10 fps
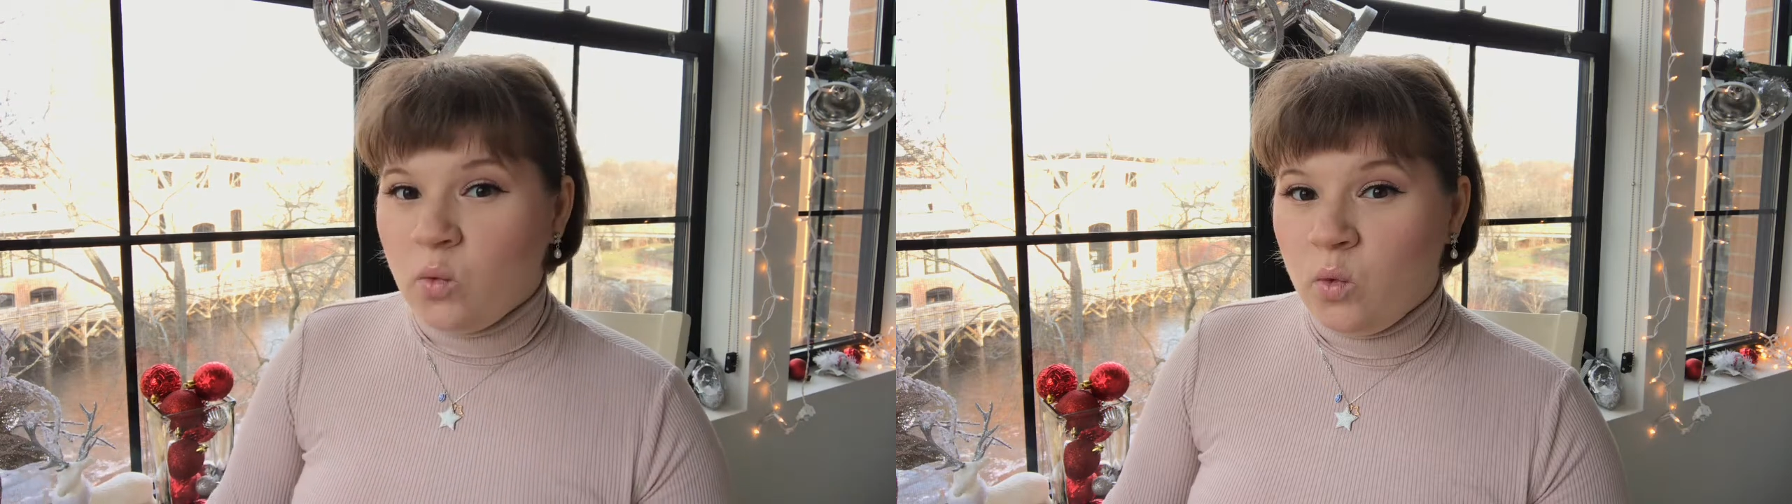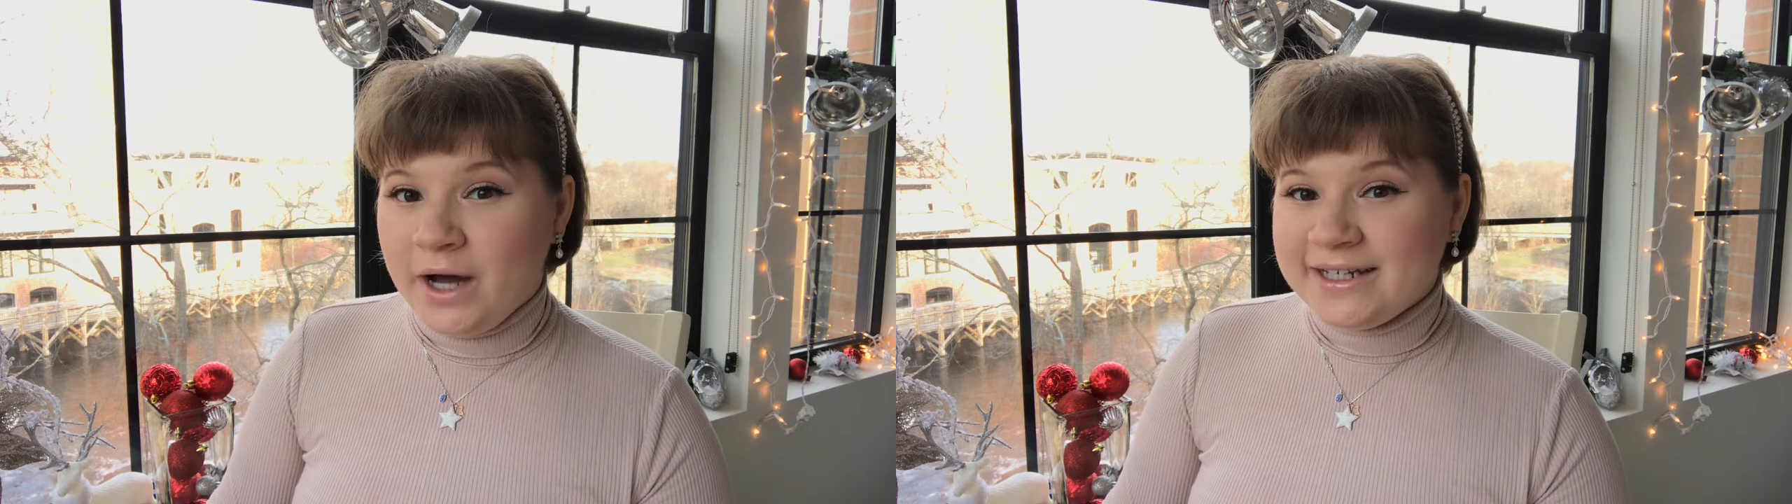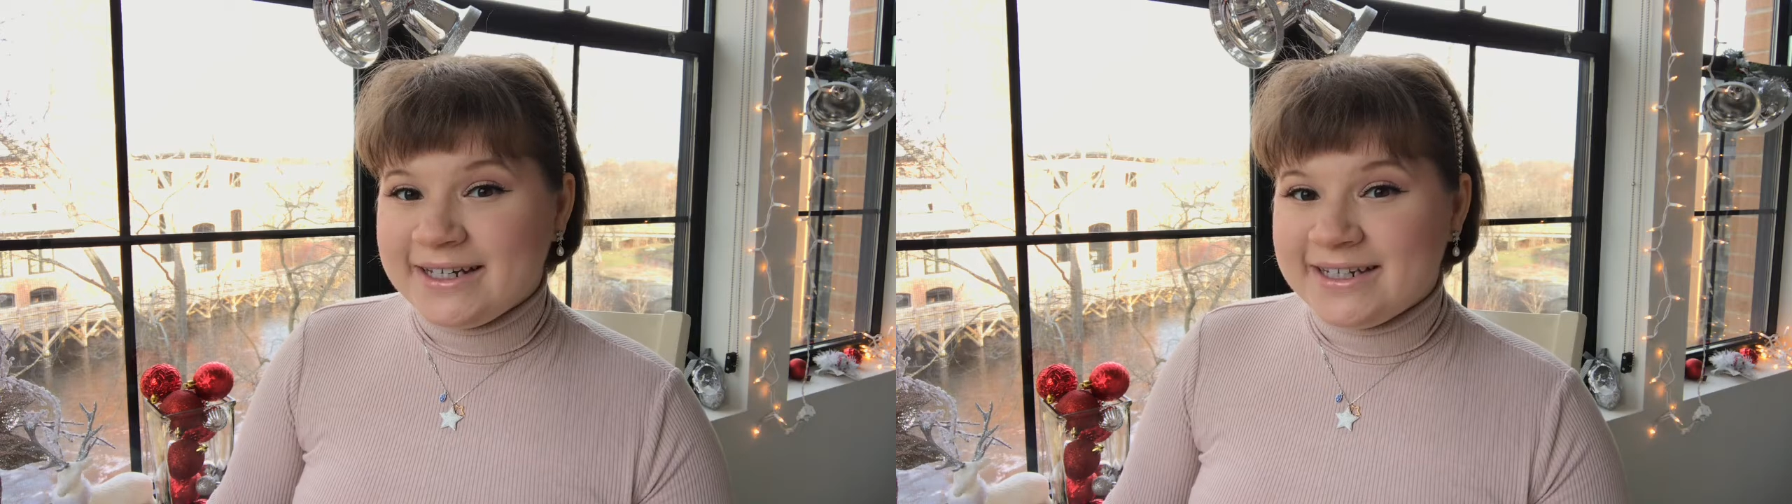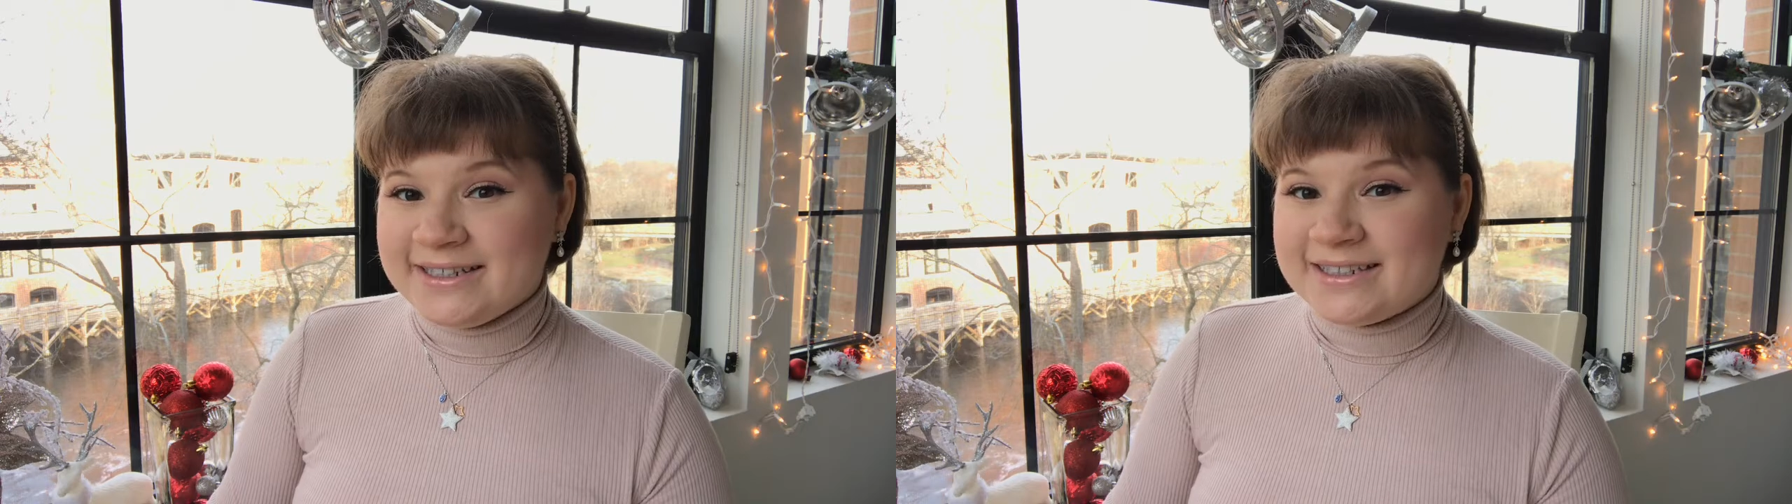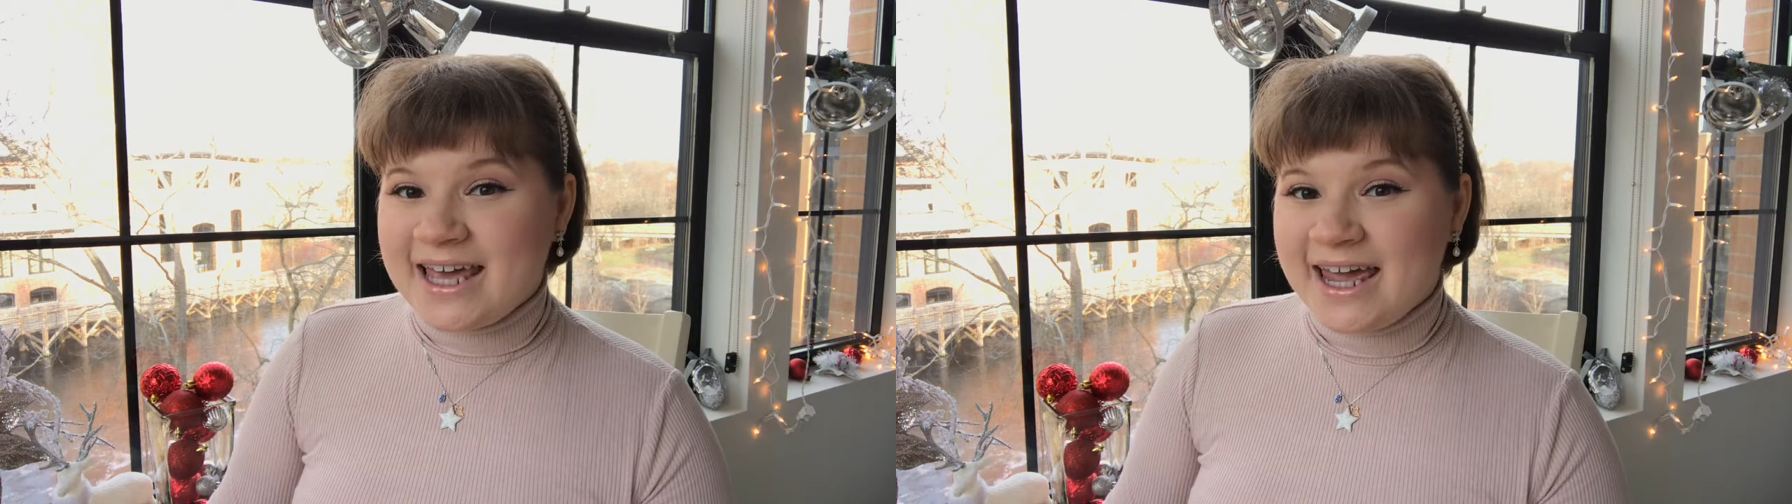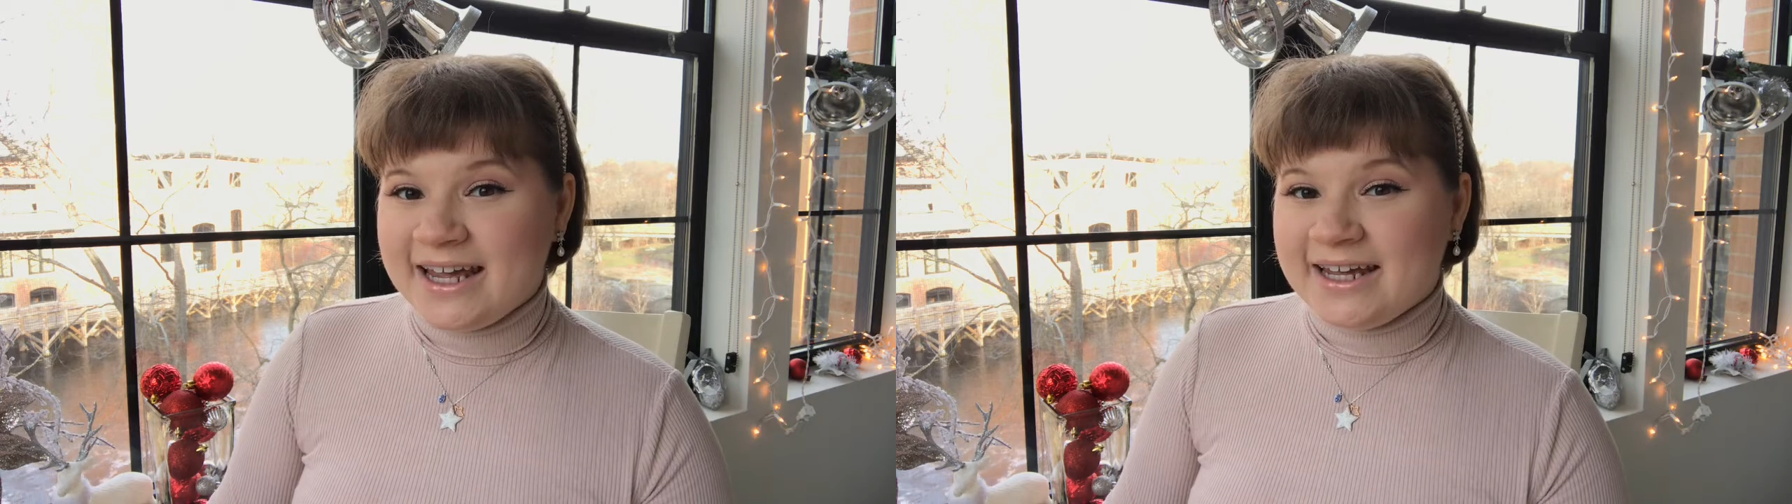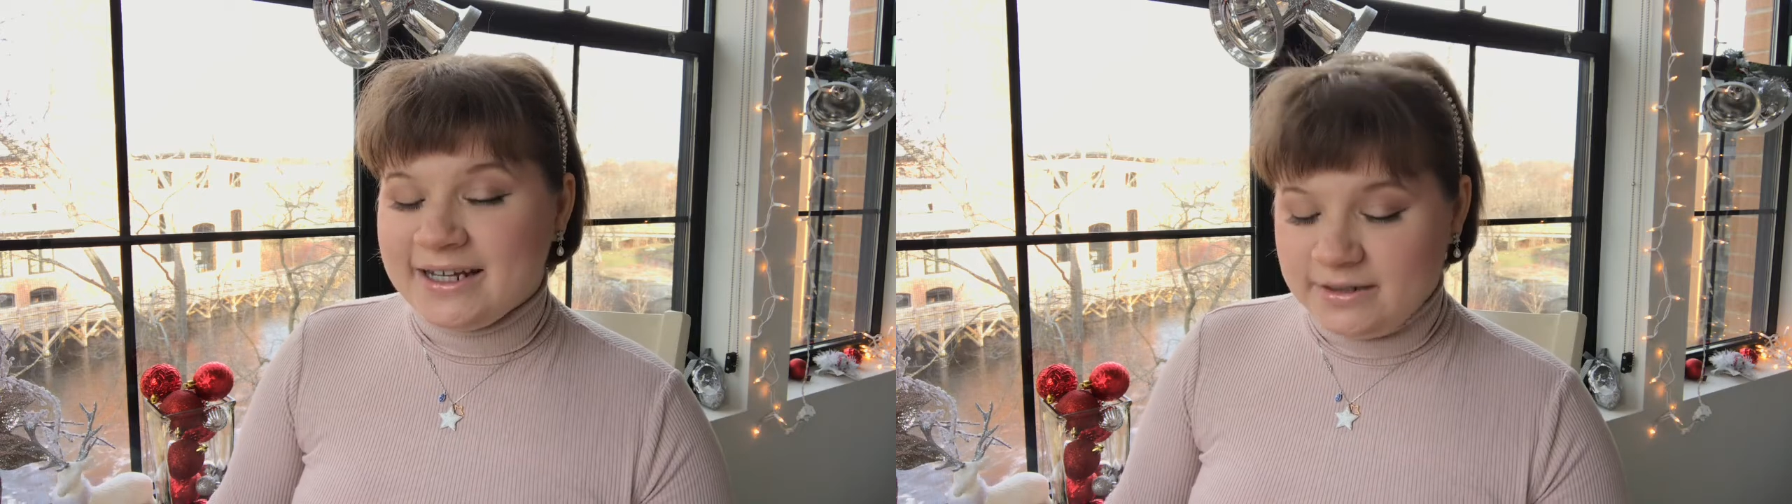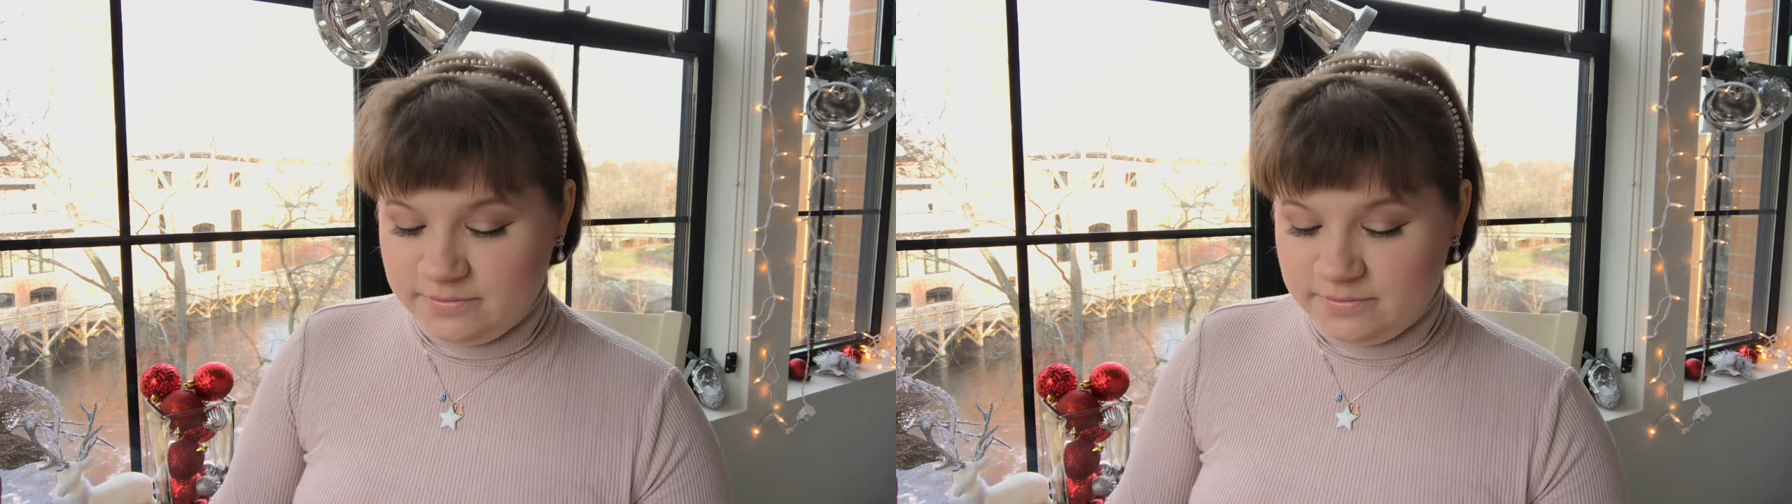What is a...